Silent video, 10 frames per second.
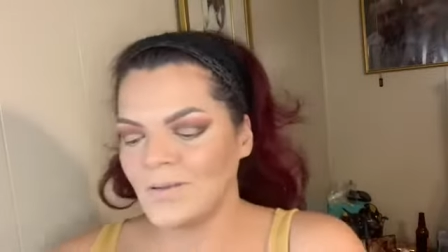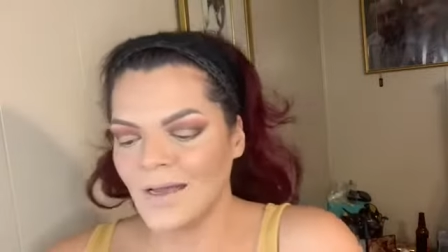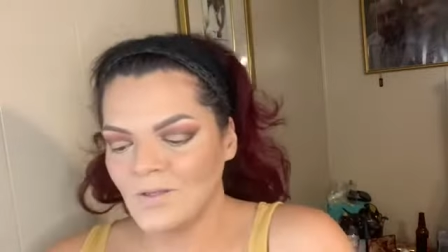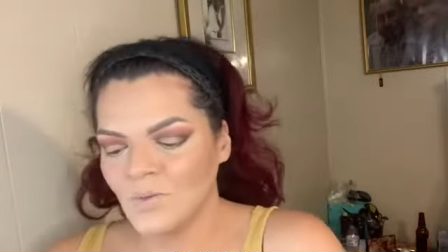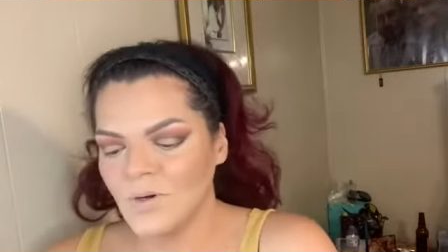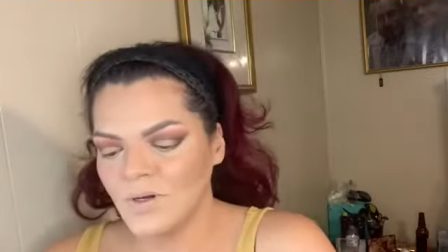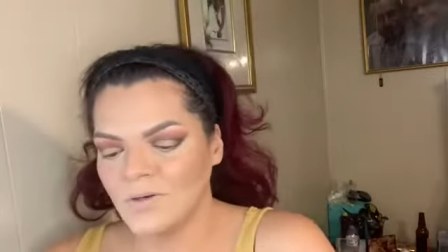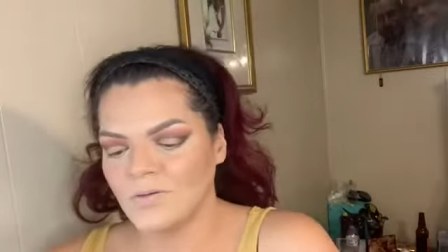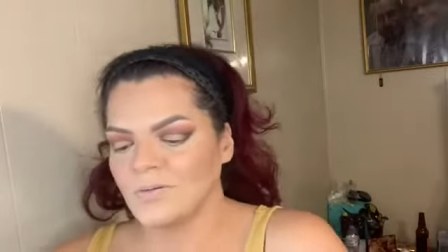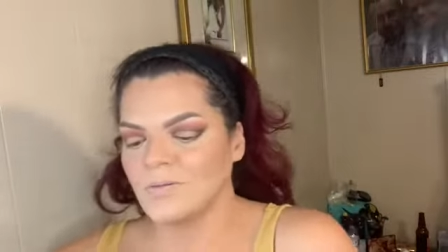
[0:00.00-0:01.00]
That's why
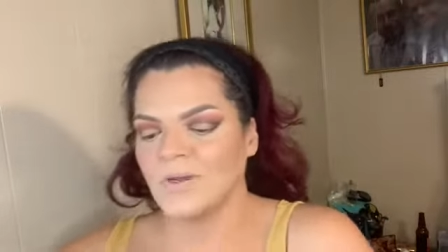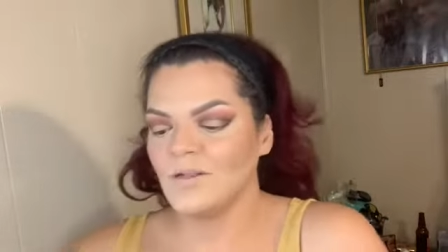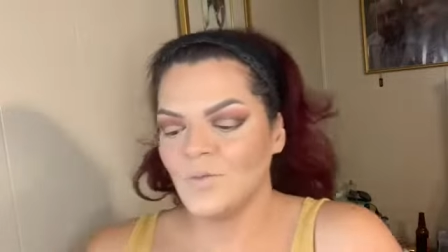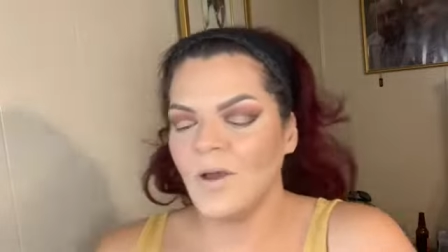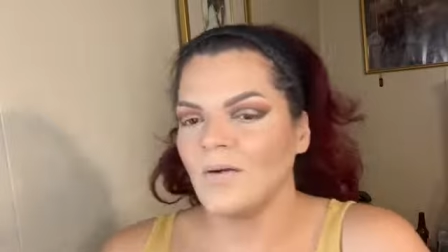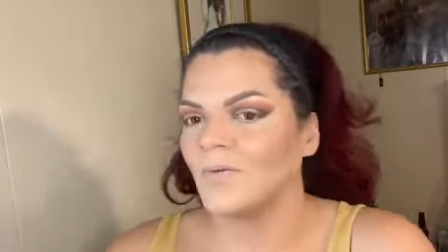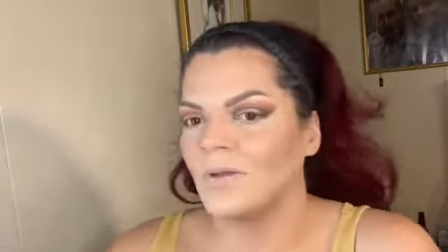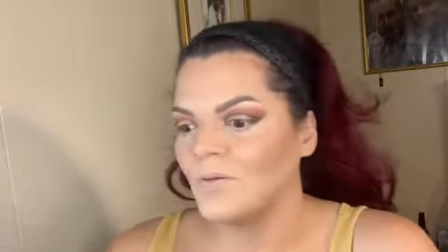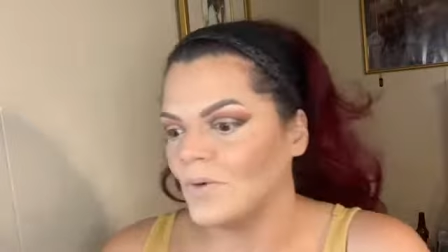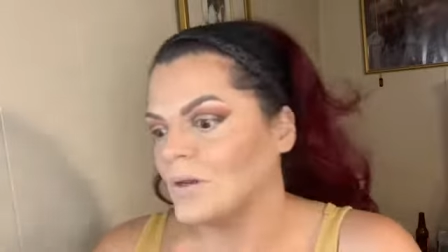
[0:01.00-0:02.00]
I
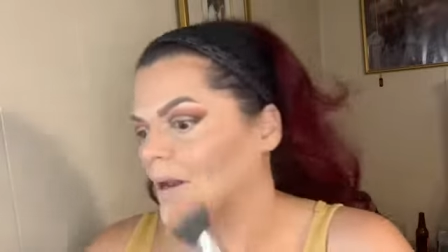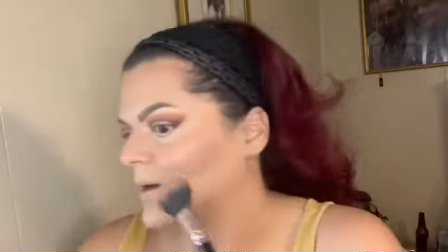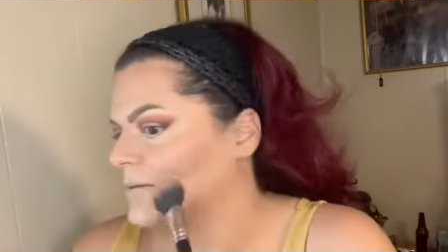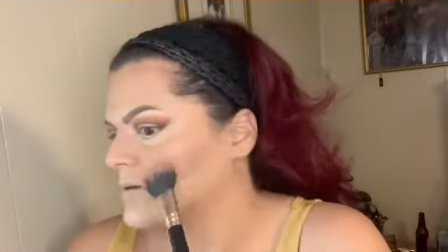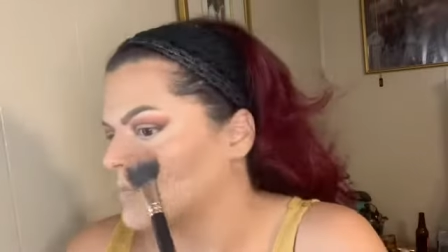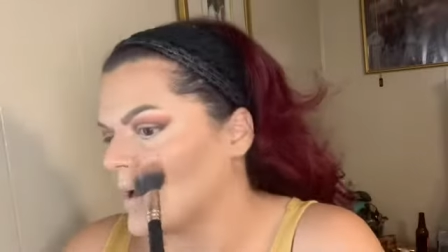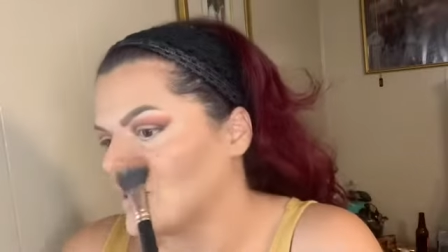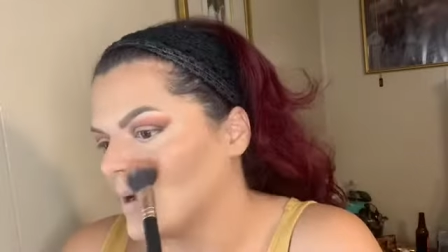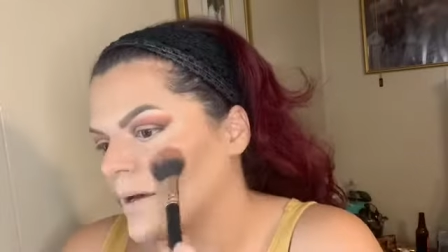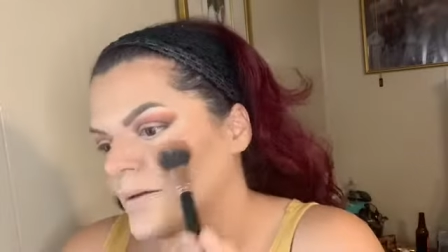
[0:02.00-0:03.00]
really like this
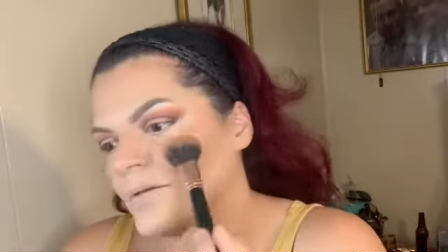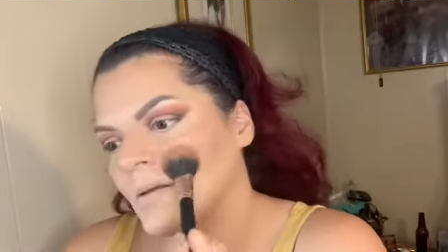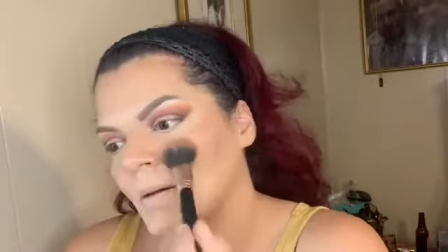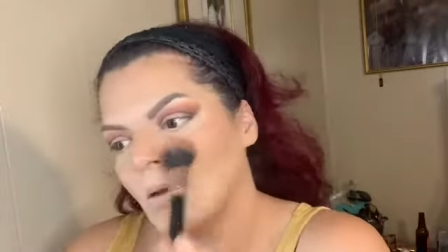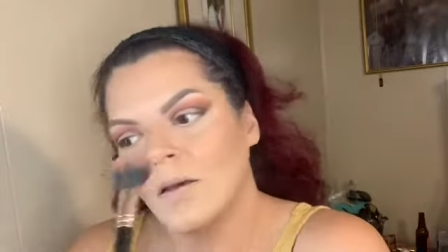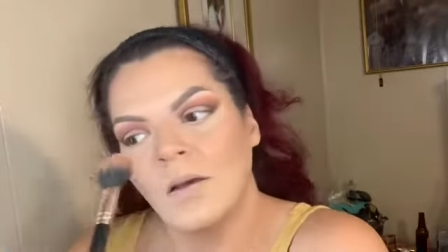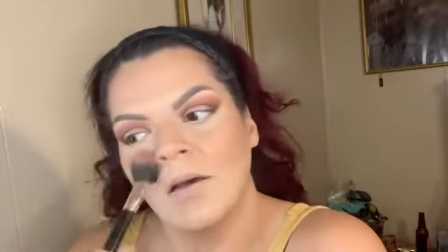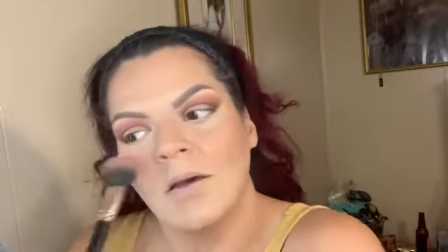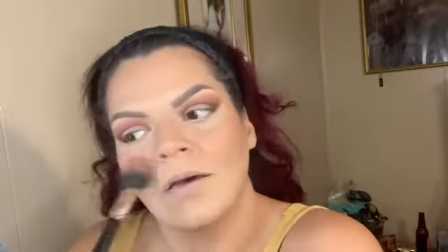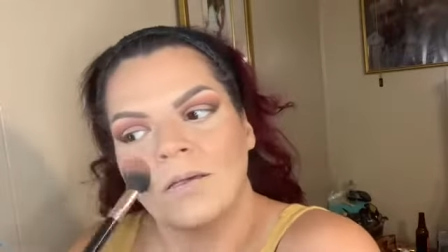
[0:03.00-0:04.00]
palette, honestly,
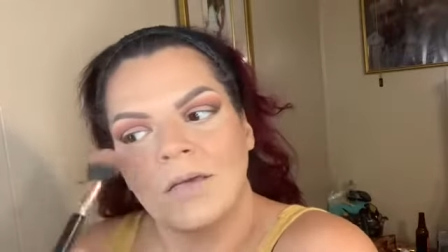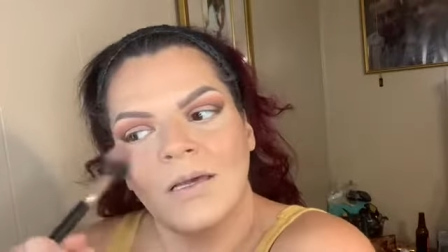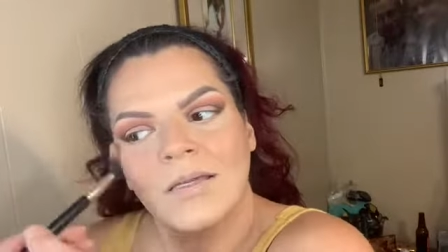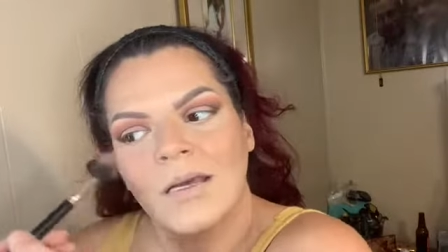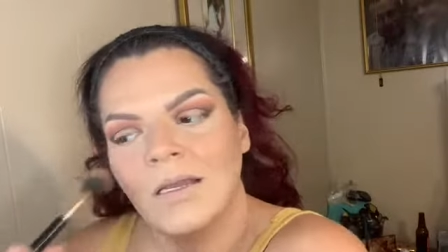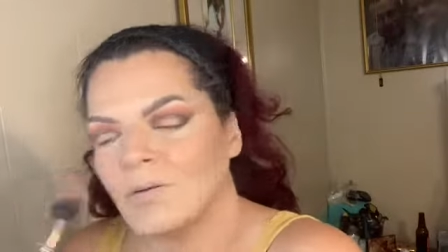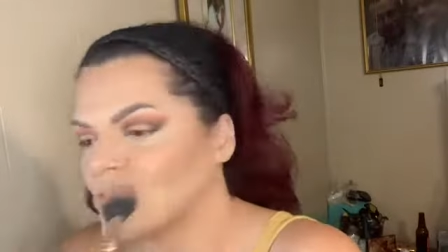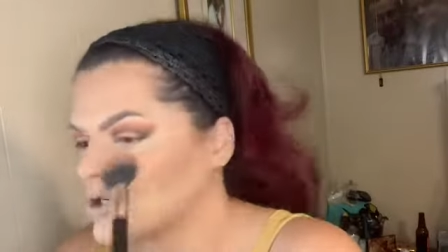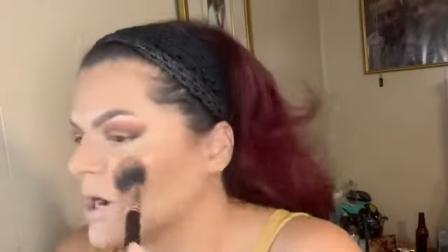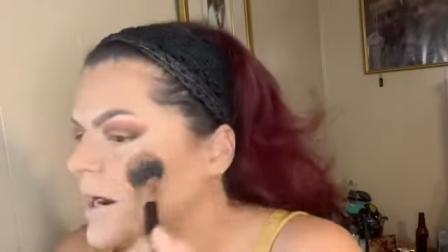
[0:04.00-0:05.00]
because it has like a little
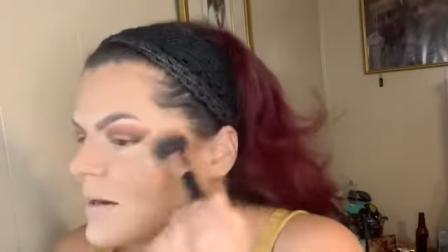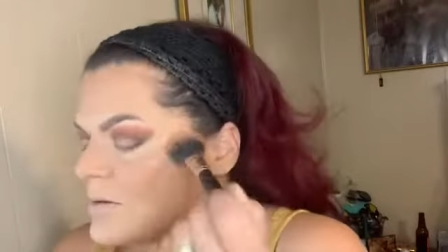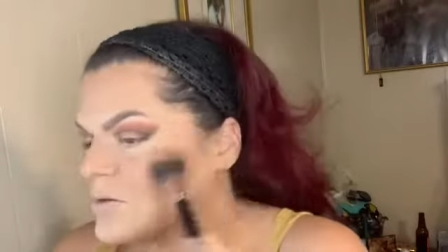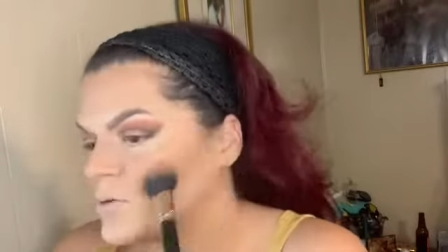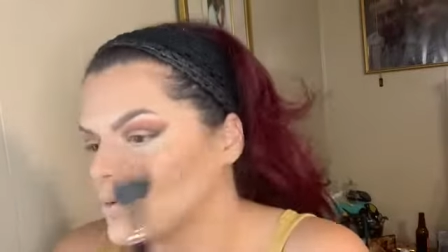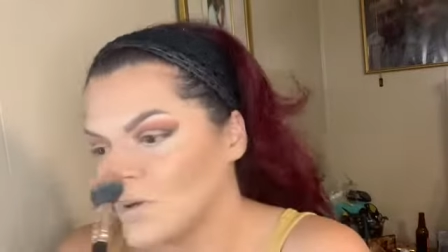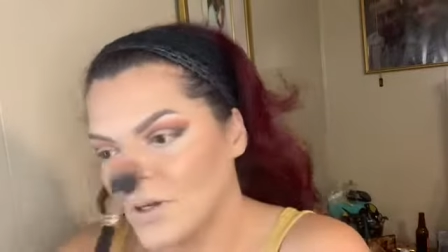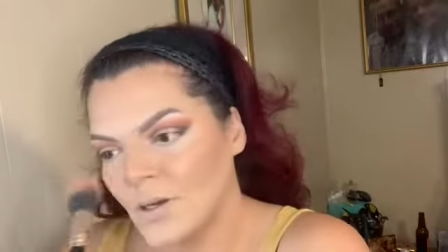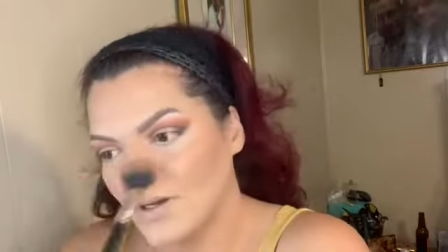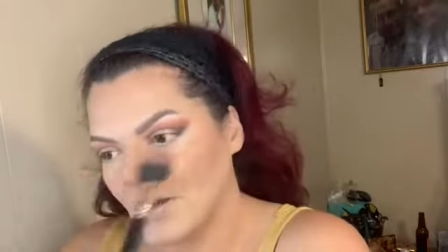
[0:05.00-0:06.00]
shine to
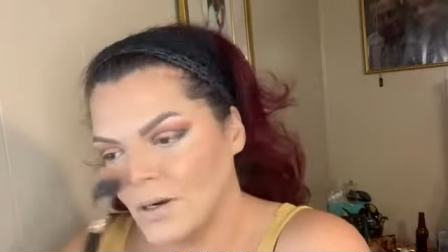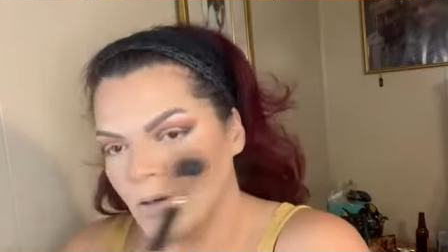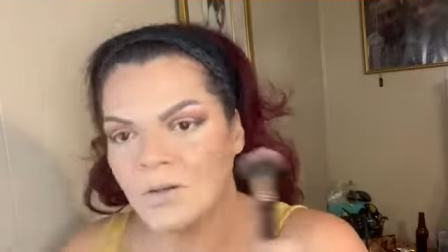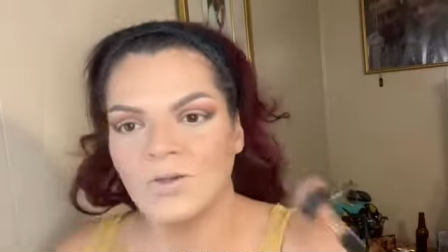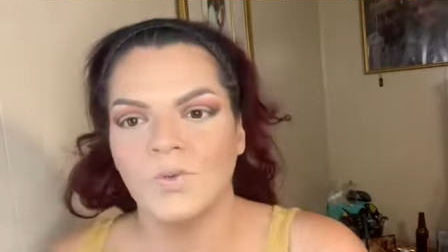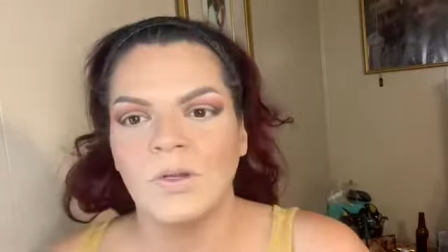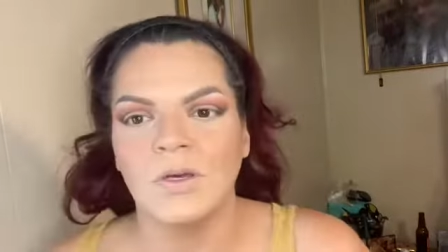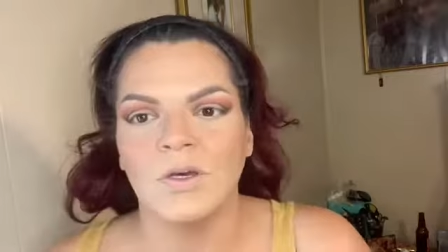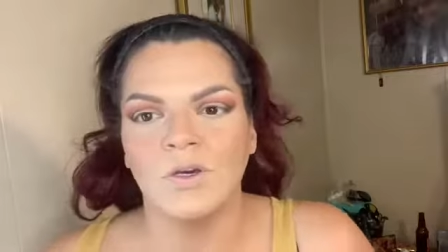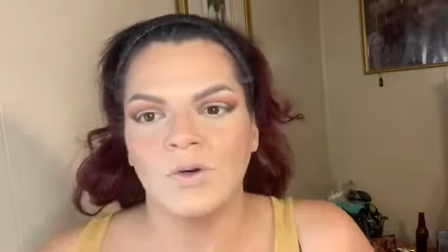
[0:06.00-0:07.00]
it and it looks really
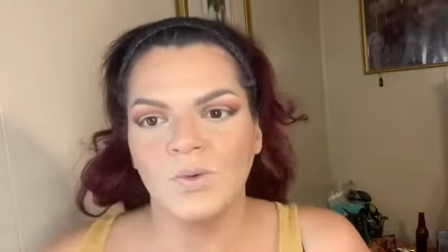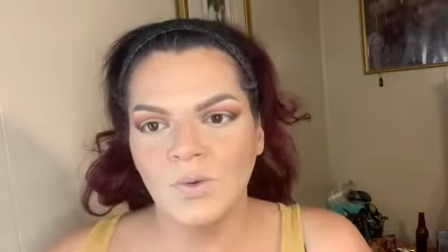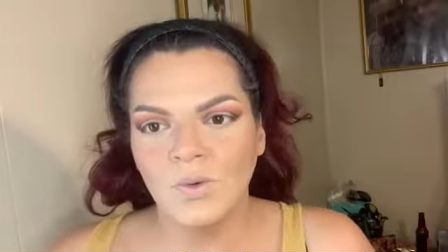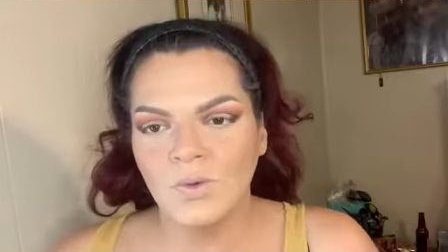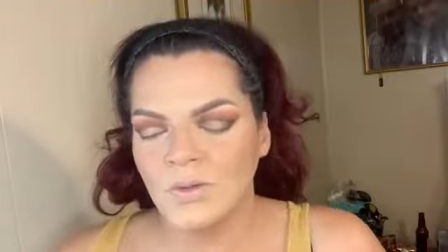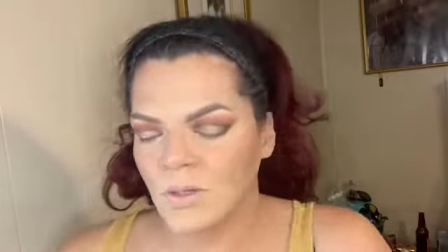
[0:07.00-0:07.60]
cute.